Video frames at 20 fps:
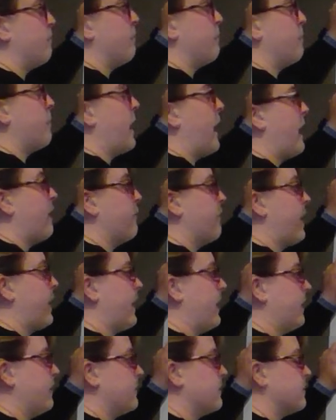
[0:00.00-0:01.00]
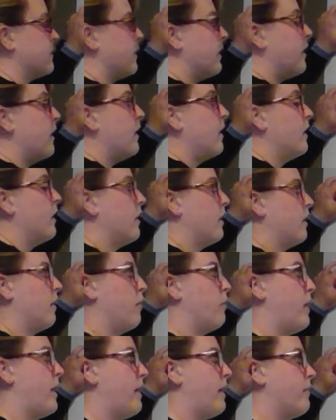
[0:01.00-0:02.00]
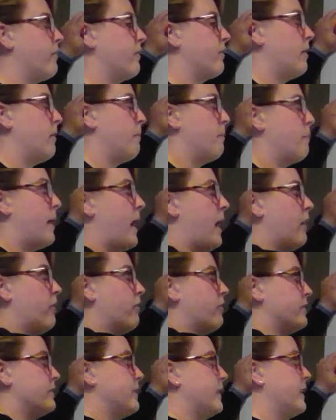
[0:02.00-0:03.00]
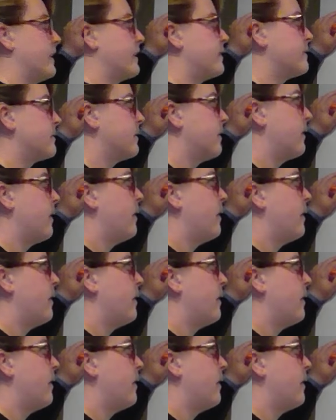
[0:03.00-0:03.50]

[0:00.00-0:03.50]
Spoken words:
pi radians away from pi over 6.